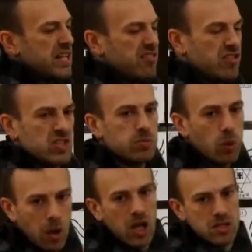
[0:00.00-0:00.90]
an
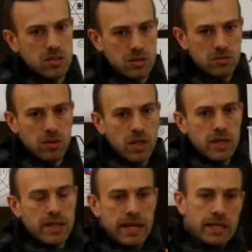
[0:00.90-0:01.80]
invisible bus
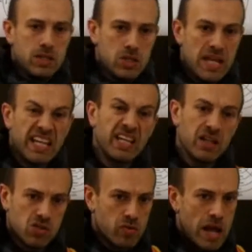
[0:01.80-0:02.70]
that is
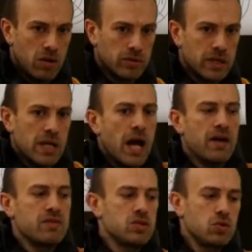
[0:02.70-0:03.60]
taking us around.
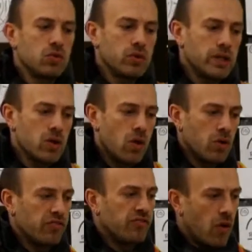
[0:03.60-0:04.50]
I have a story
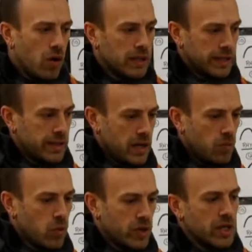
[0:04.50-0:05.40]
called Falling that
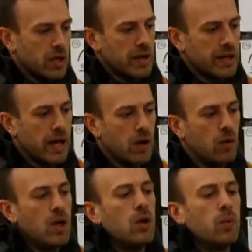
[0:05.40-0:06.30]
I'm working on right
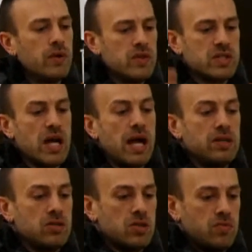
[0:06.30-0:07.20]
now, where this
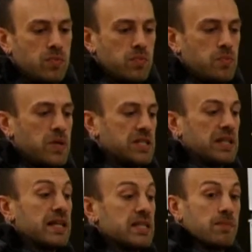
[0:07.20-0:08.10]
guy just
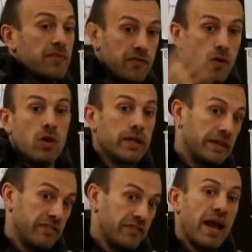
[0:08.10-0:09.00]
basically ends up
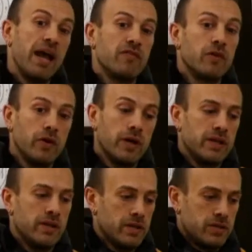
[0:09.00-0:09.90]
falling forever
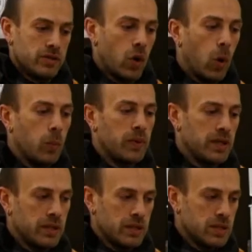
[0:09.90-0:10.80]
in this
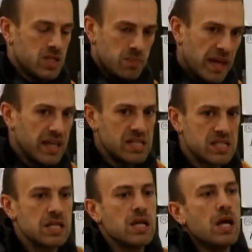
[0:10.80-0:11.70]
open
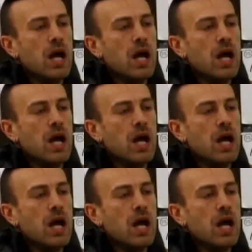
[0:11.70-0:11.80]
space